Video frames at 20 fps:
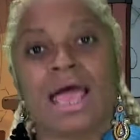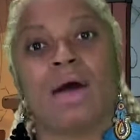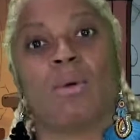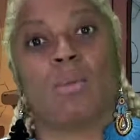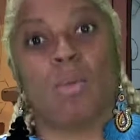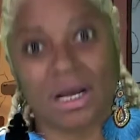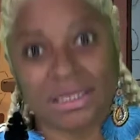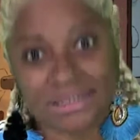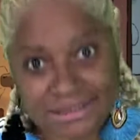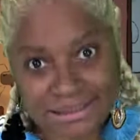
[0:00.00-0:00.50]

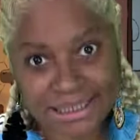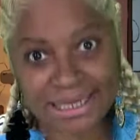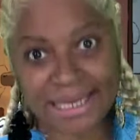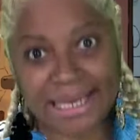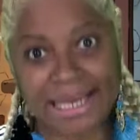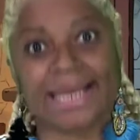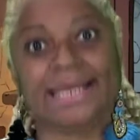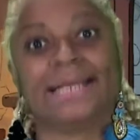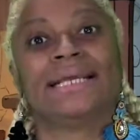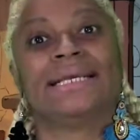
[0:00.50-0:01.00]
Once
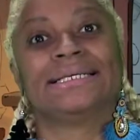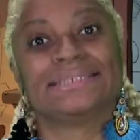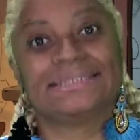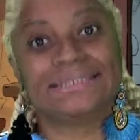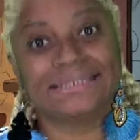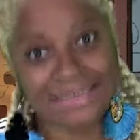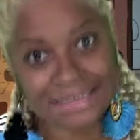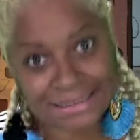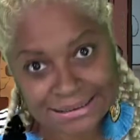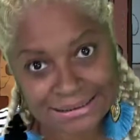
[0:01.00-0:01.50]
again,
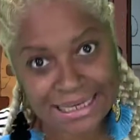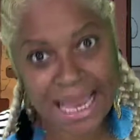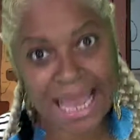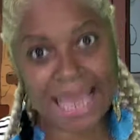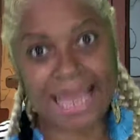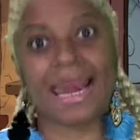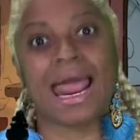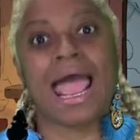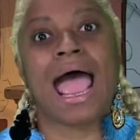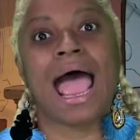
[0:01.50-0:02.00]
sit
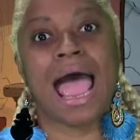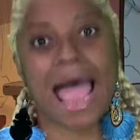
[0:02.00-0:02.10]
tight.